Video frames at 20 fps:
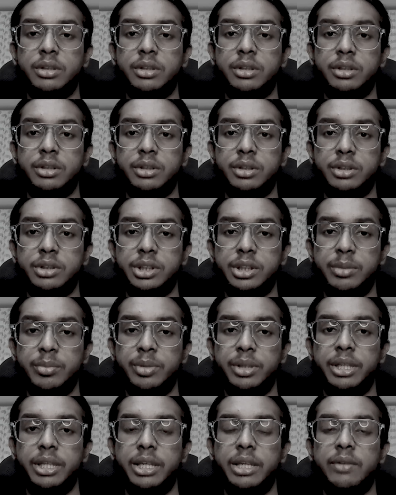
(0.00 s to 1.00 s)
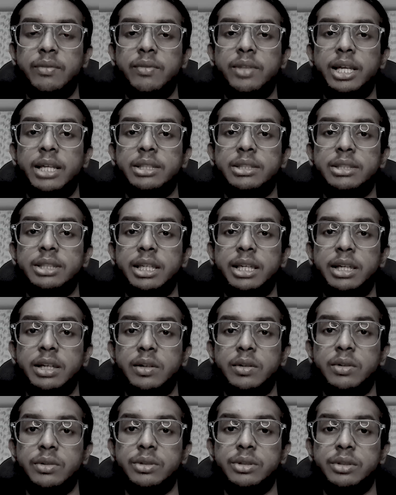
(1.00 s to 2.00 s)
She believed that staying
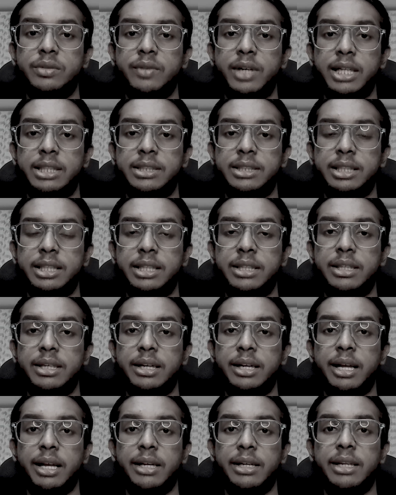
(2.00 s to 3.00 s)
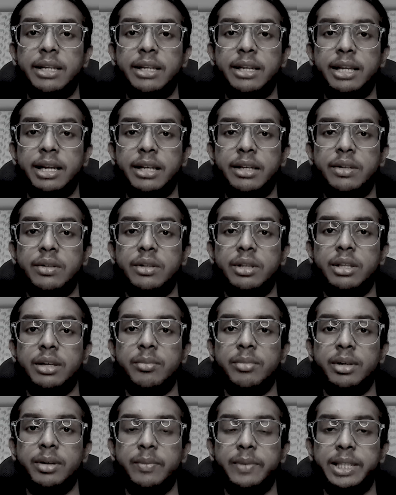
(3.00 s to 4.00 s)
close to Vasily directly led to their
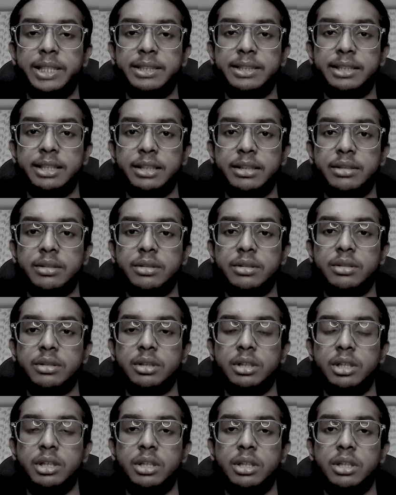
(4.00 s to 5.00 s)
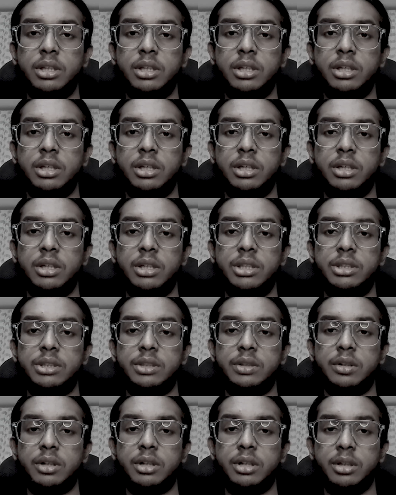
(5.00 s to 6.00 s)
baby's death. Her
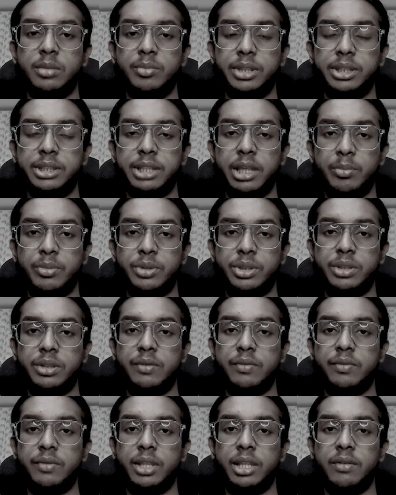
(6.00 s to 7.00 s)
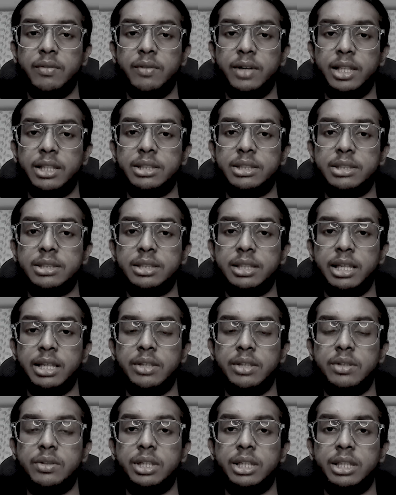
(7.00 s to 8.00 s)
distorted perception of the events led
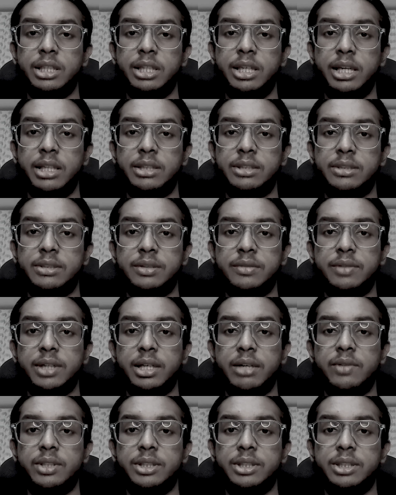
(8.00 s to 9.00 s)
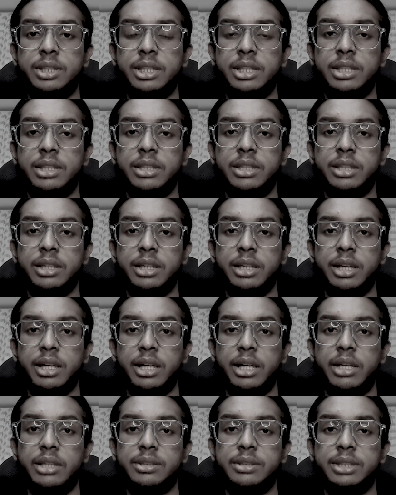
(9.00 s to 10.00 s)
to intense survivor's guilt
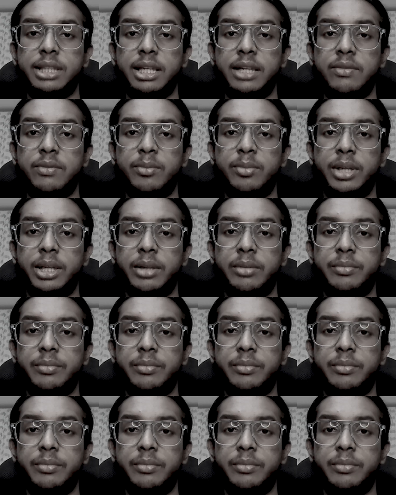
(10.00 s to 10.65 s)
and self-blame.